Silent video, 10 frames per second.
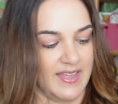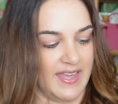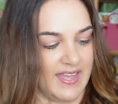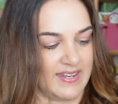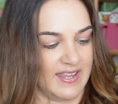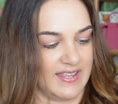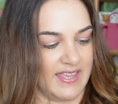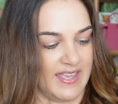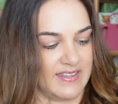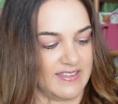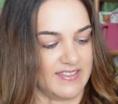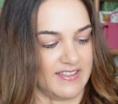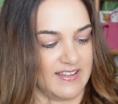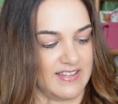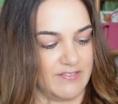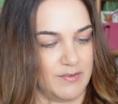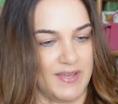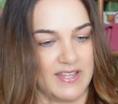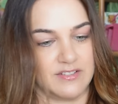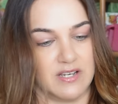And again, the thing I love
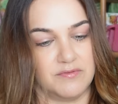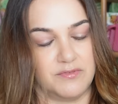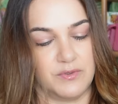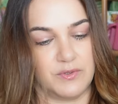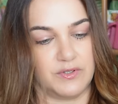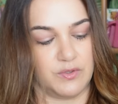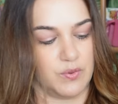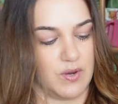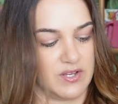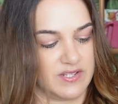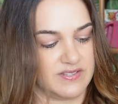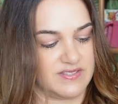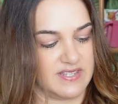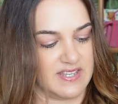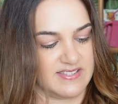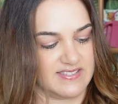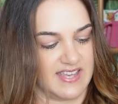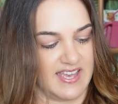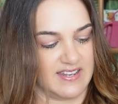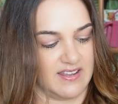about Tom Ford quads is
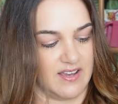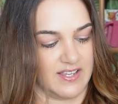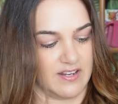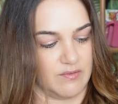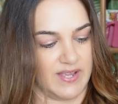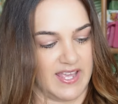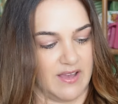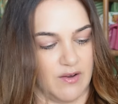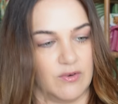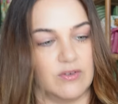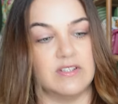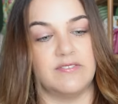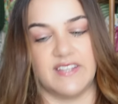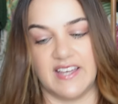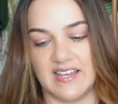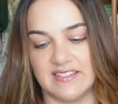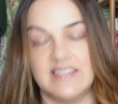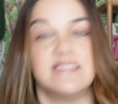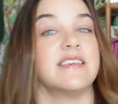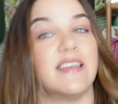that I can wear all of the
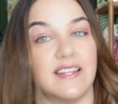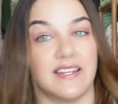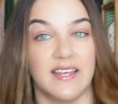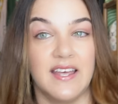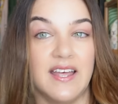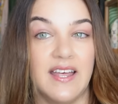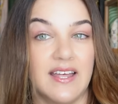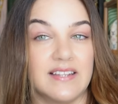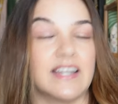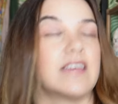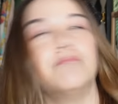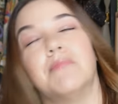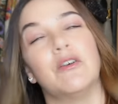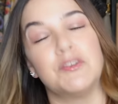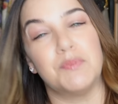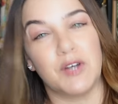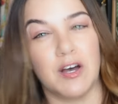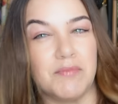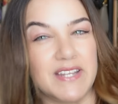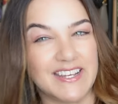colors in like multiple
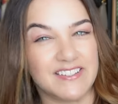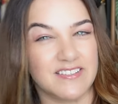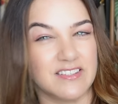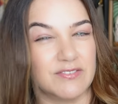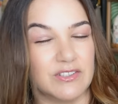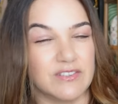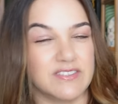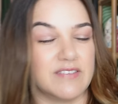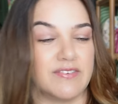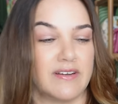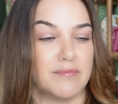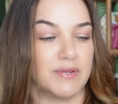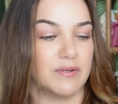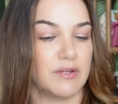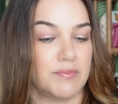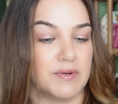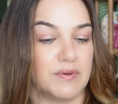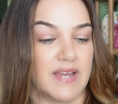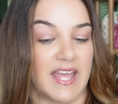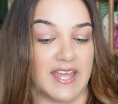combinations of looks. They're very
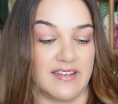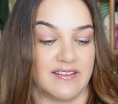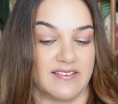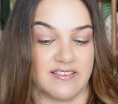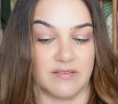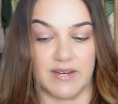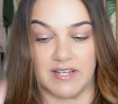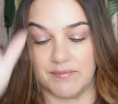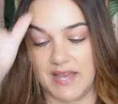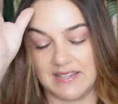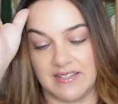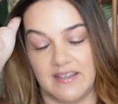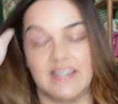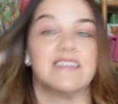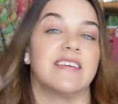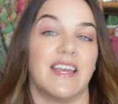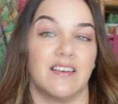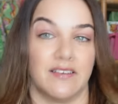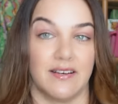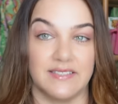buildable, and it's the one palette I can take
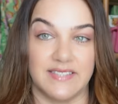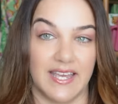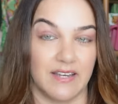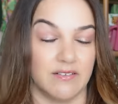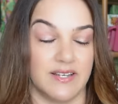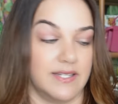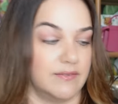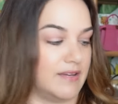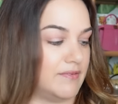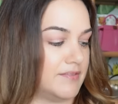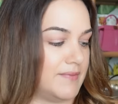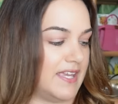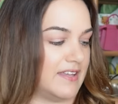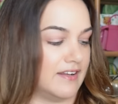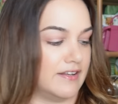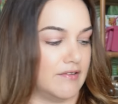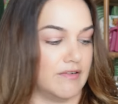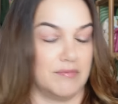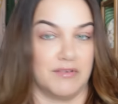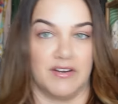on holiday or anywhere with me, and I know
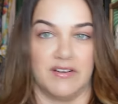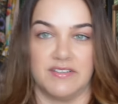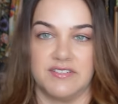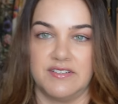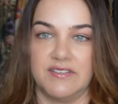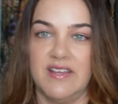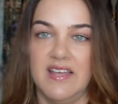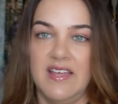I'm going to